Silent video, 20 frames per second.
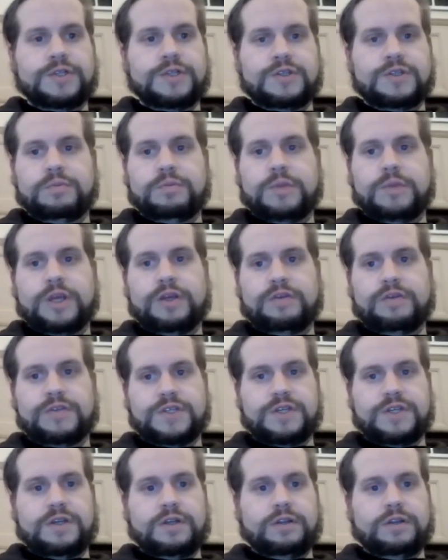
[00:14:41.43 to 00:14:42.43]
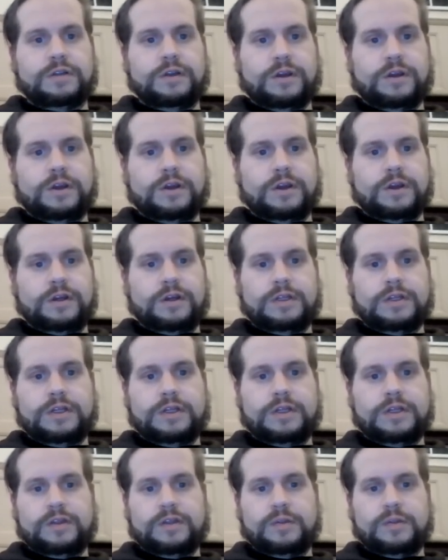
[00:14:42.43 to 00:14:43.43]
as you may have seen in the
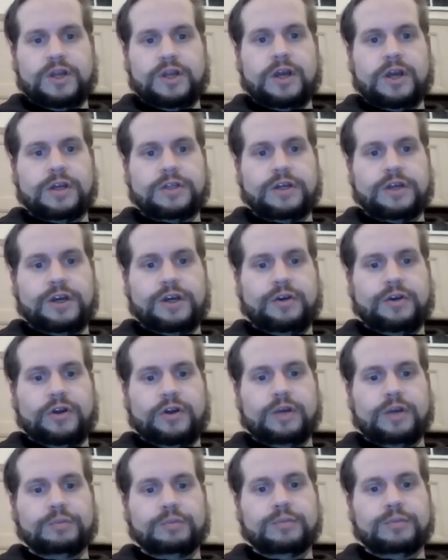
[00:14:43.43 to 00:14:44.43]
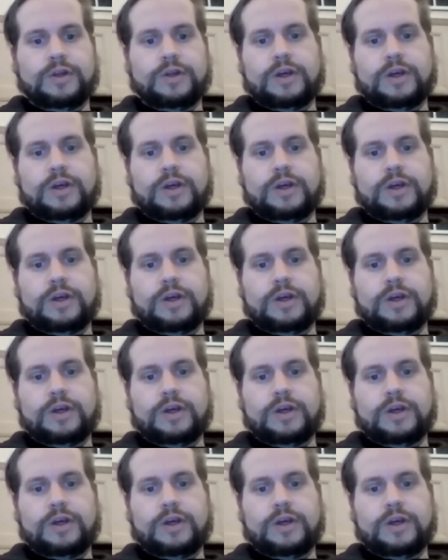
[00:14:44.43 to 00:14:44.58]
block diagram,